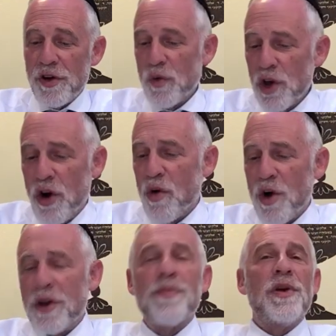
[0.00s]
And we all
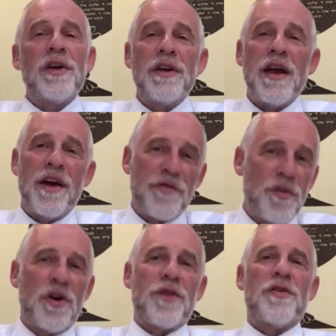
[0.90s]
want to be, every
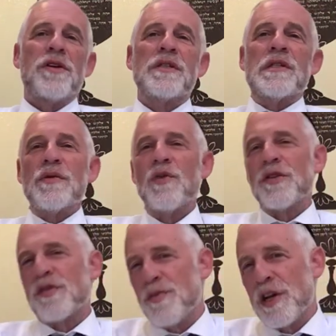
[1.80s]
one of us
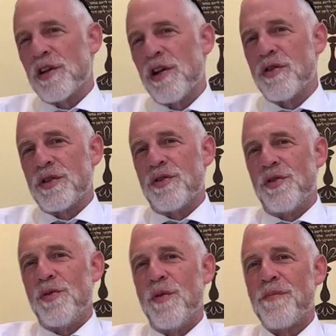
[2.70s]
wants to be close
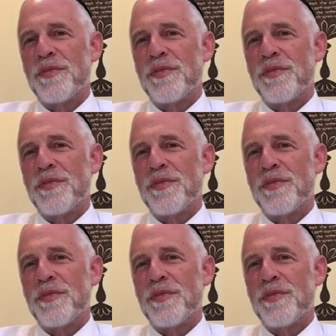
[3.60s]
to,